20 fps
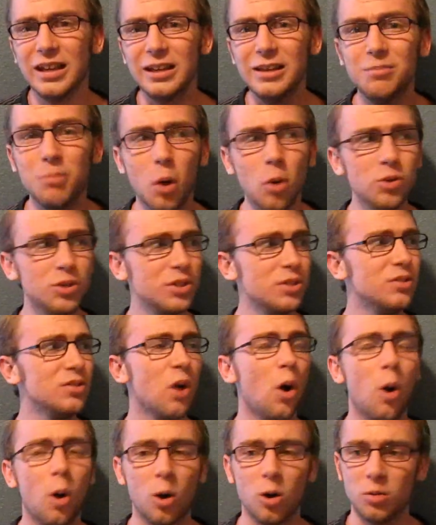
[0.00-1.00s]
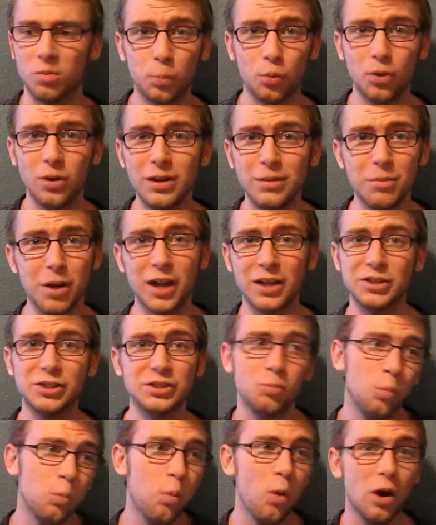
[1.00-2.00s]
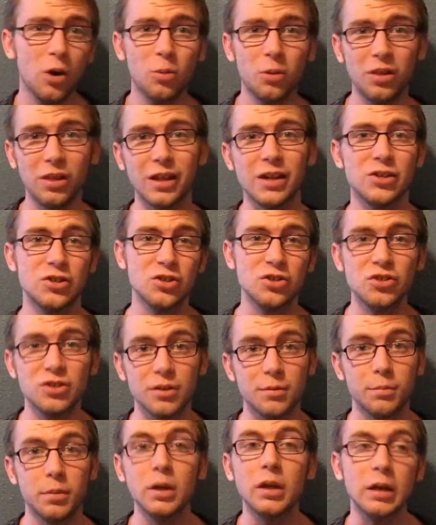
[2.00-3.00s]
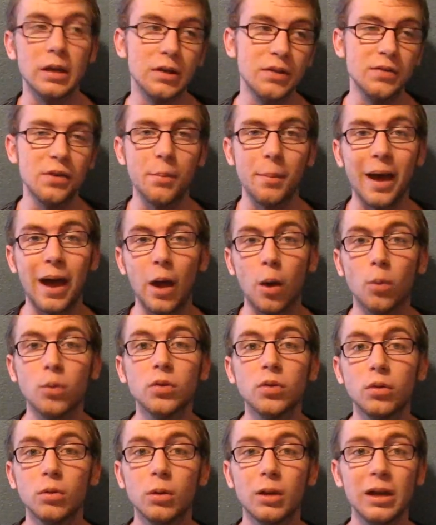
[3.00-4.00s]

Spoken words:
Emotions are pretty much what a relationship is about.